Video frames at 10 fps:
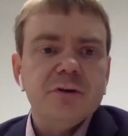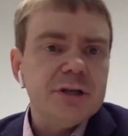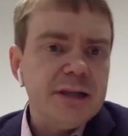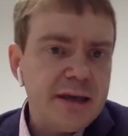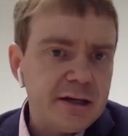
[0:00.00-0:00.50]

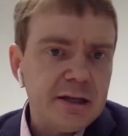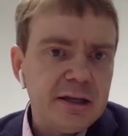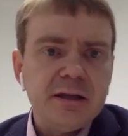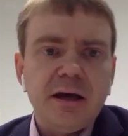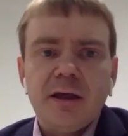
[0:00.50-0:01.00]
the
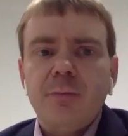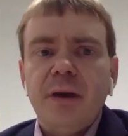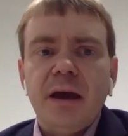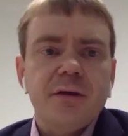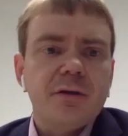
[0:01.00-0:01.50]
legal
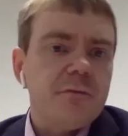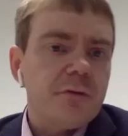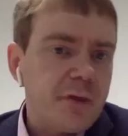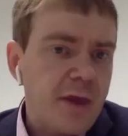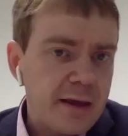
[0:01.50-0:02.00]
aspects,
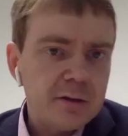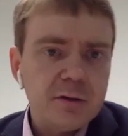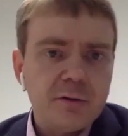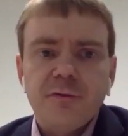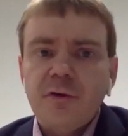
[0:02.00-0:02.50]
the
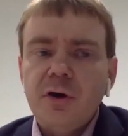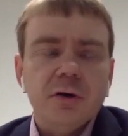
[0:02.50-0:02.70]
sales,